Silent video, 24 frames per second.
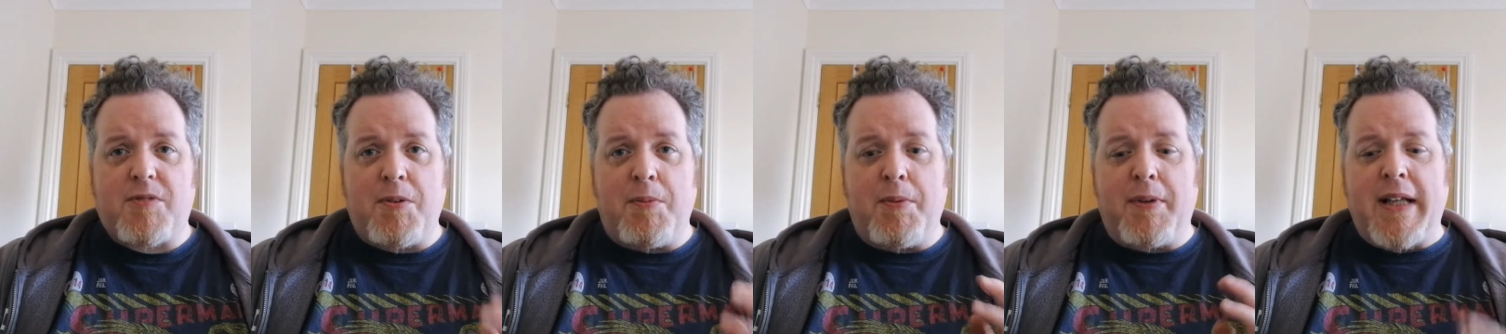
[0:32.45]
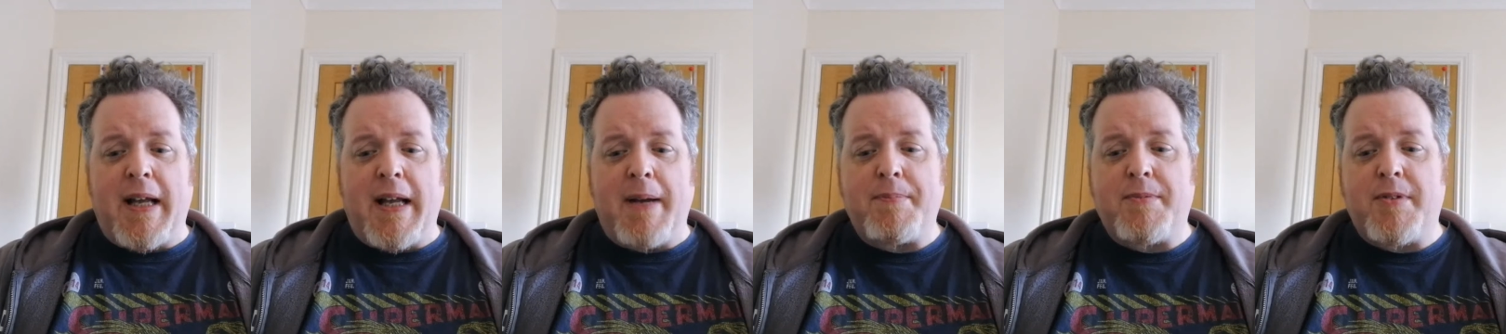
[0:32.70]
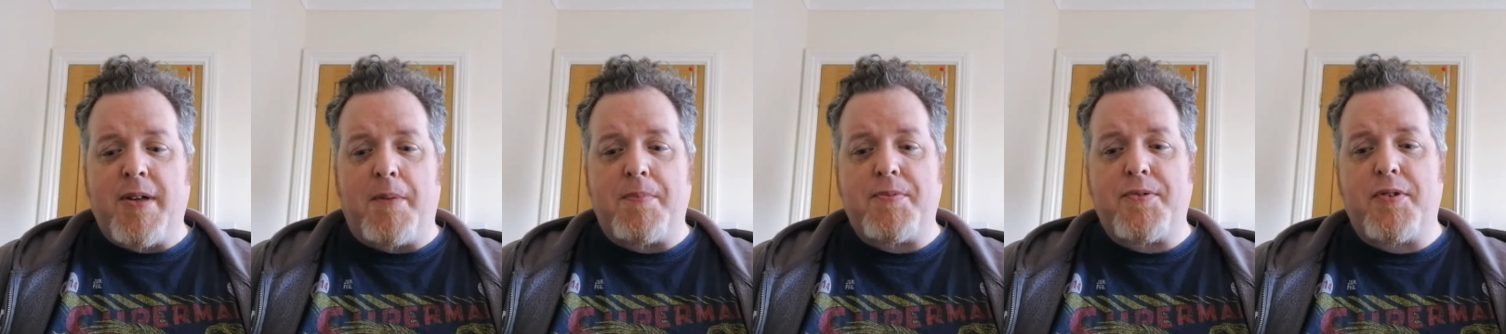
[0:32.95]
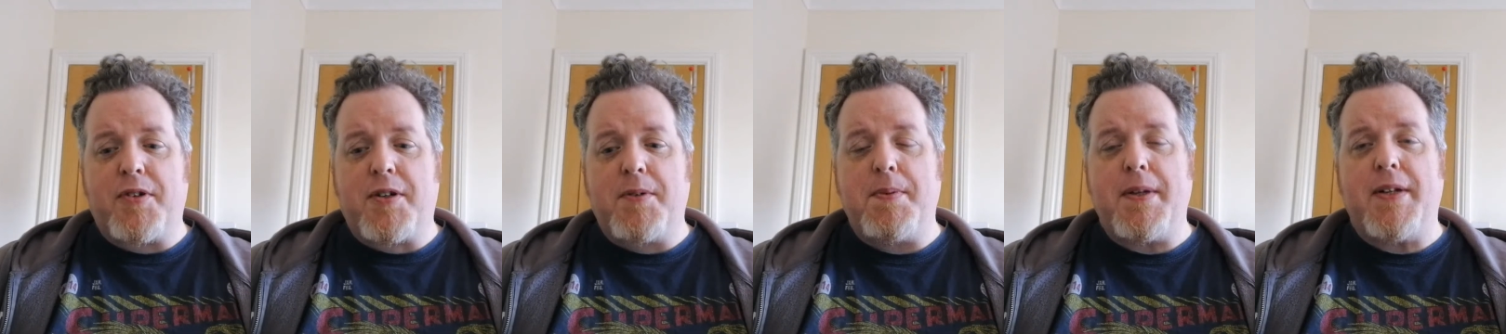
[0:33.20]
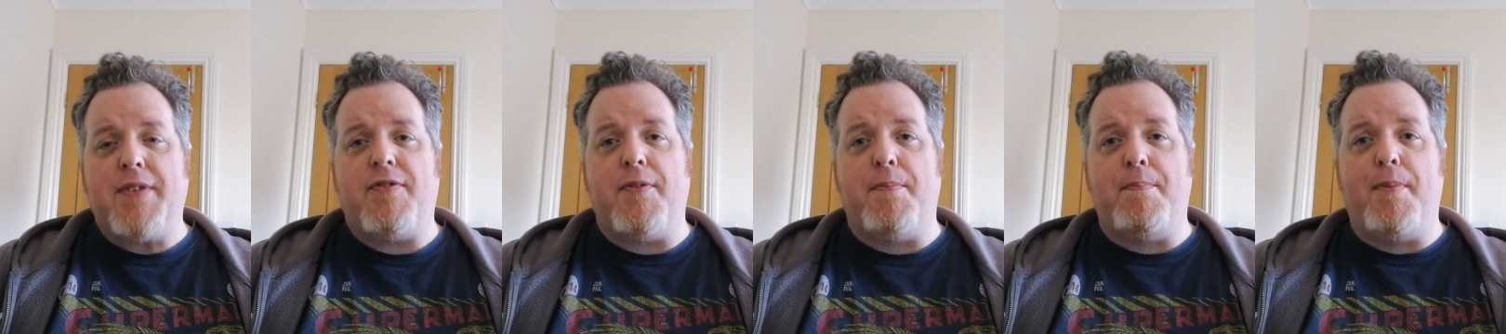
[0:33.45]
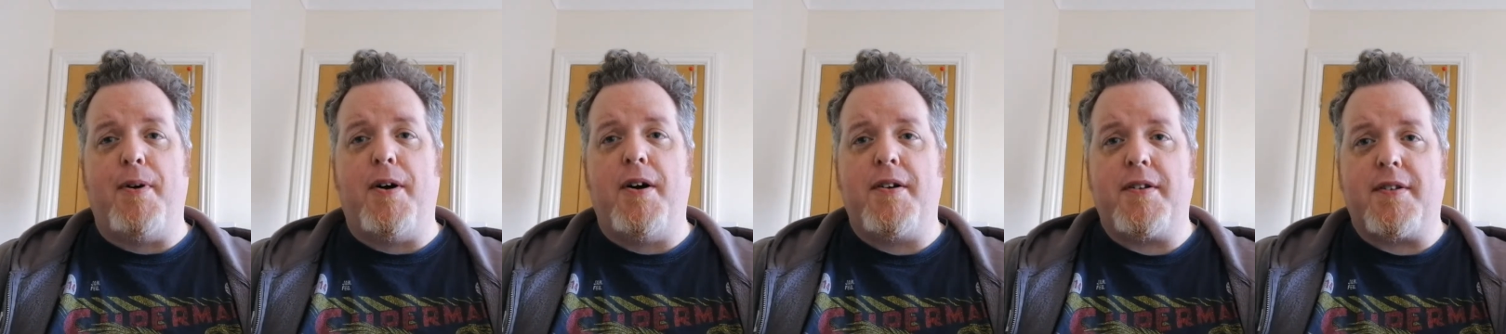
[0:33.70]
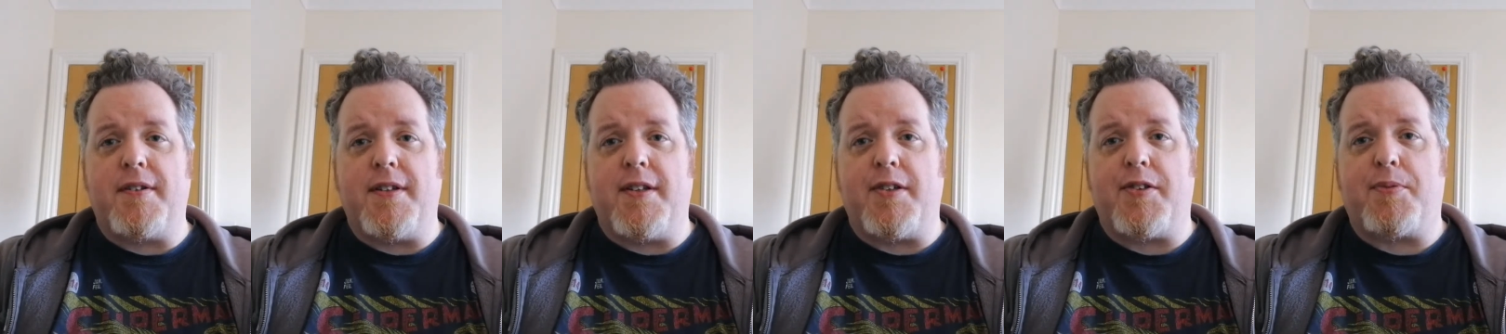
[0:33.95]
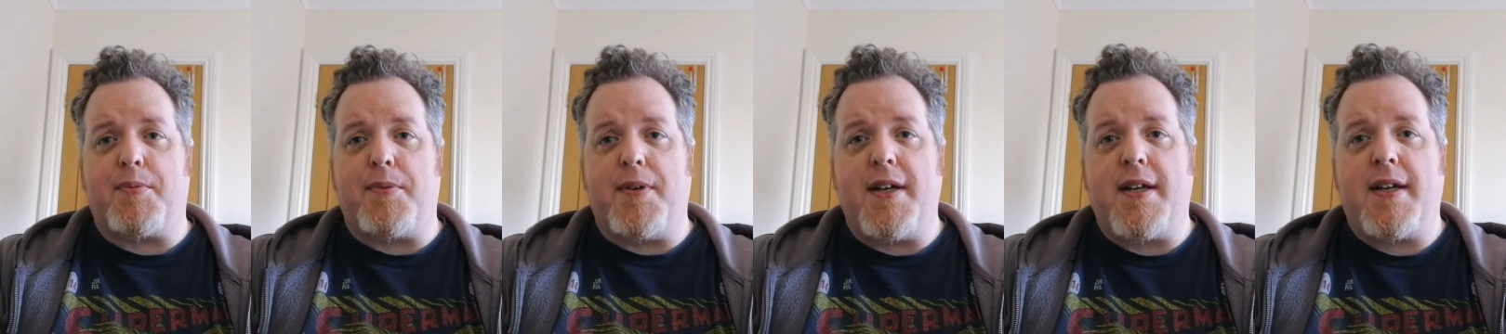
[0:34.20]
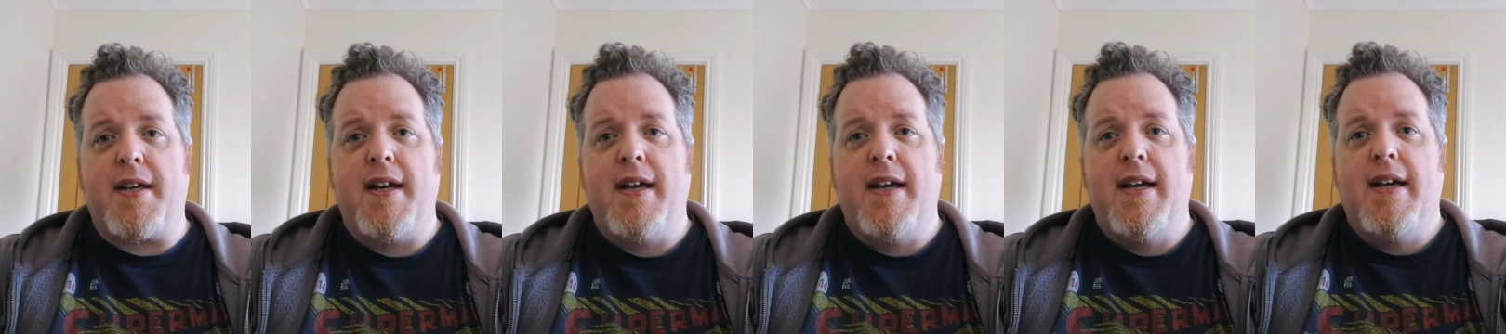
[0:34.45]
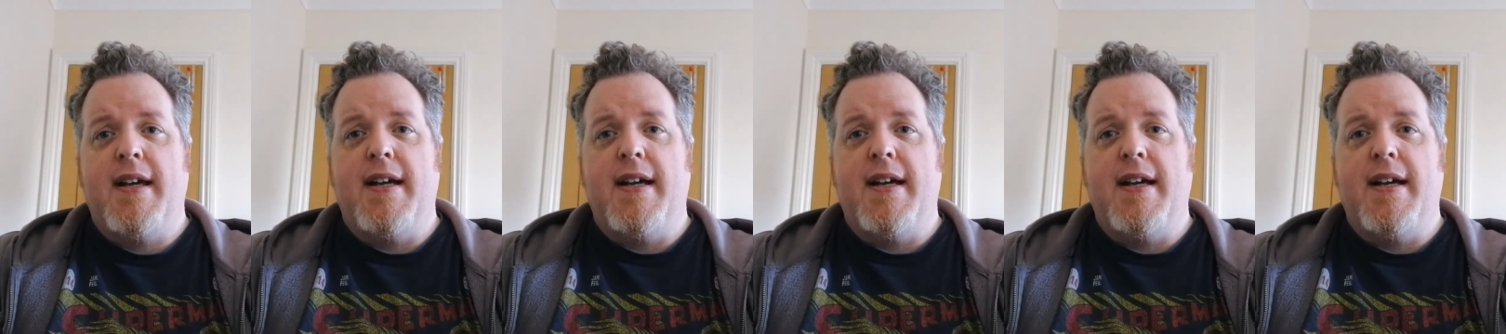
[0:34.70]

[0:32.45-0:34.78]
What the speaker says: My laptop's took a bit of a burden this week.